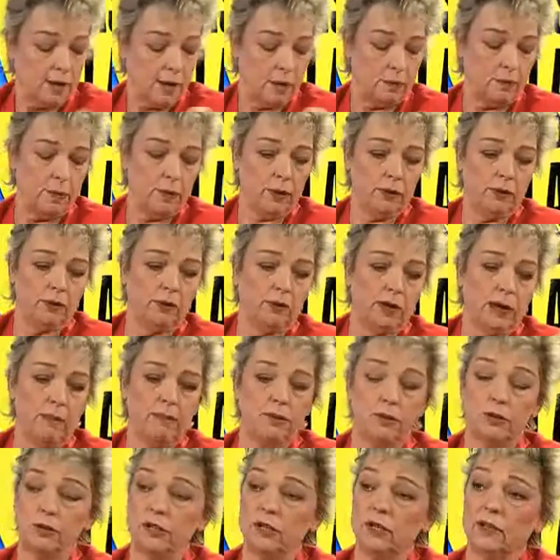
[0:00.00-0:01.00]
That person, I'm
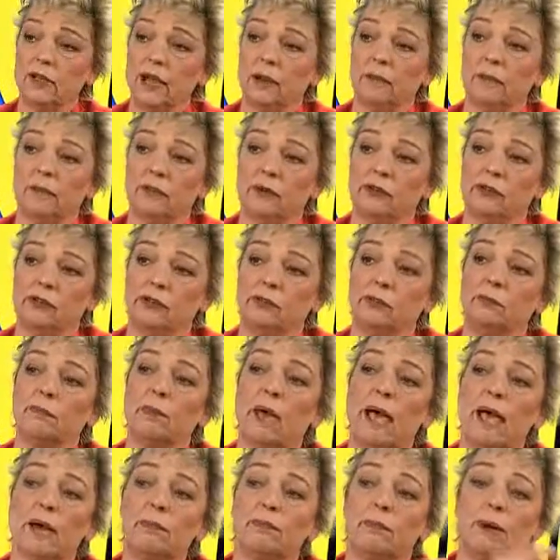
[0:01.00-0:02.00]
pushing that person's
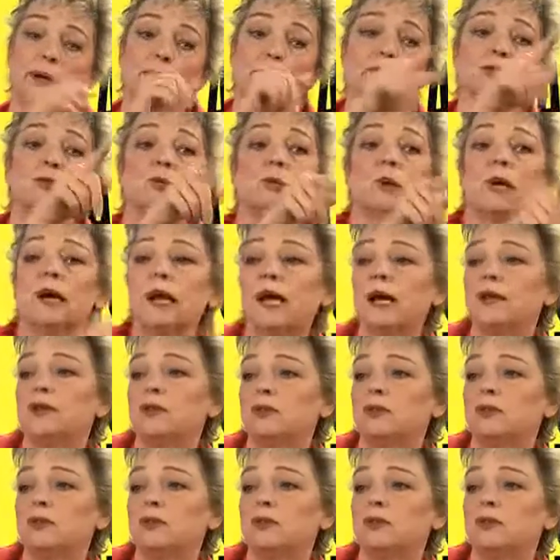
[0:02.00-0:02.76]
bad buttons when I